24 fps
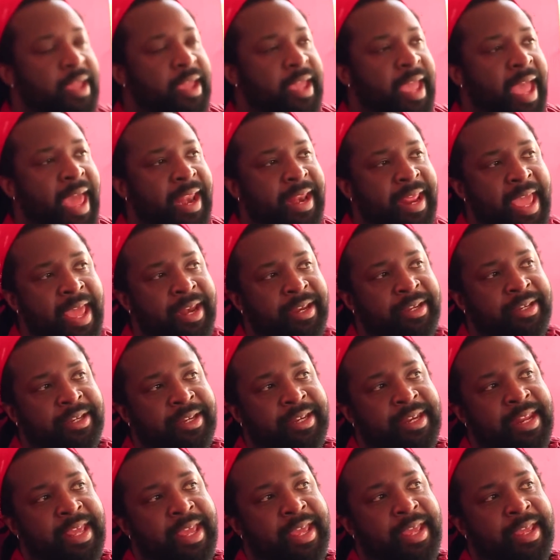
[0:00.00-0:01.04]
at the end of the
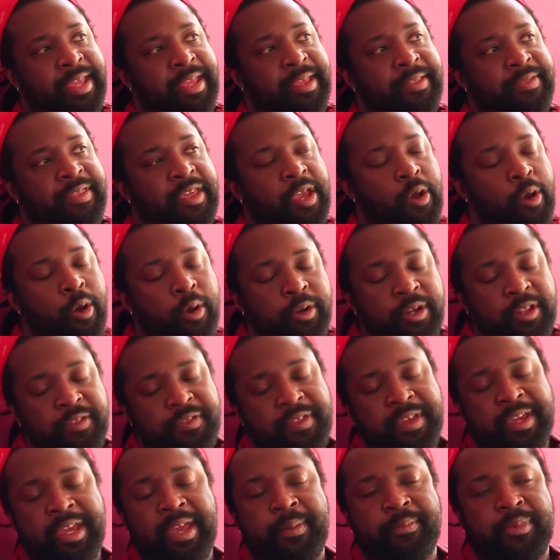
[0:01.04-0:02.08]
day, the only
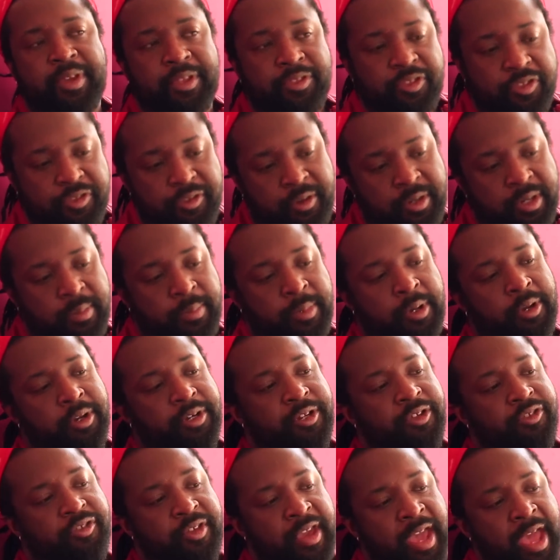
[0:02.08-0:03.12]
thing I'm concerned
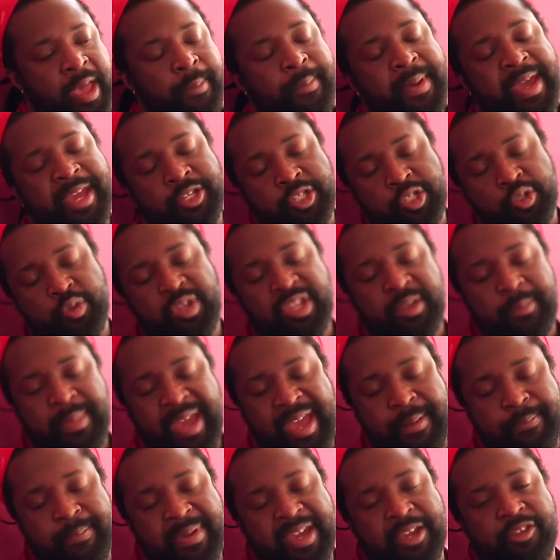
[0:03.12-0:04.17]
about is, am I doing
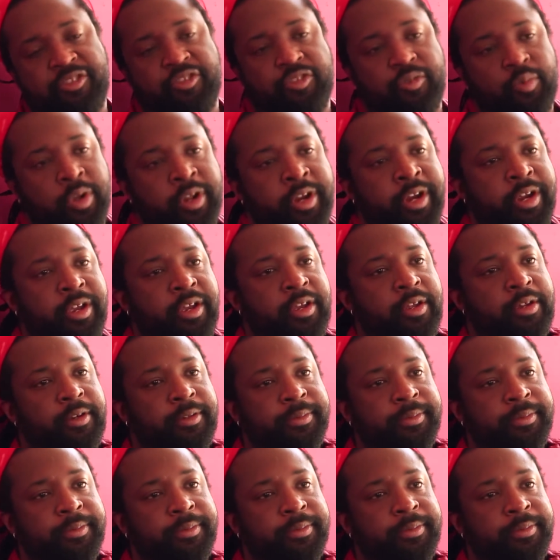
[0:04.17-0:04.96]
my best work?